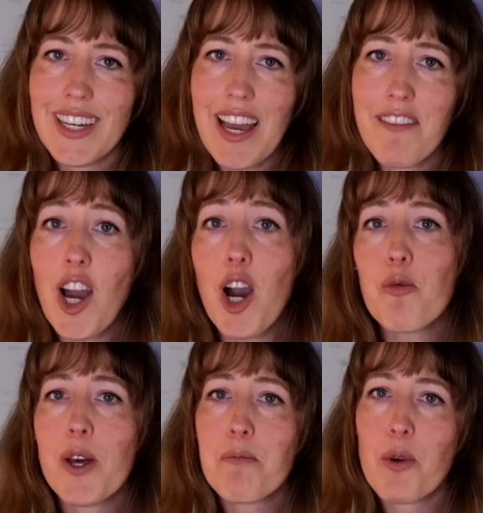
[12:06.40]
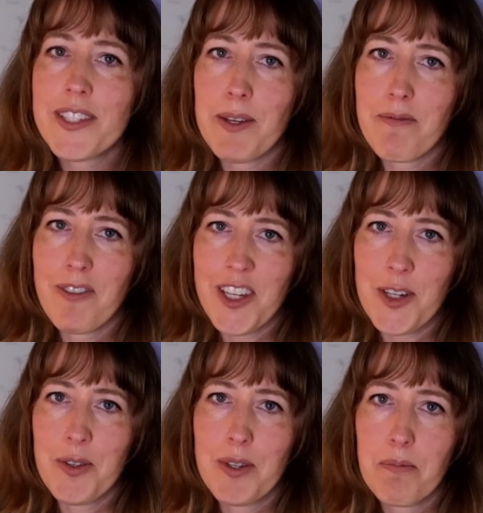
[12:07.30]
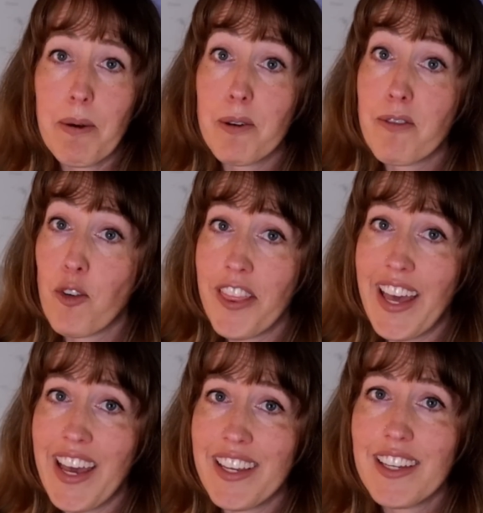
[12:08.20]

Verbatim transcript: I've got one more tip for you, but before that,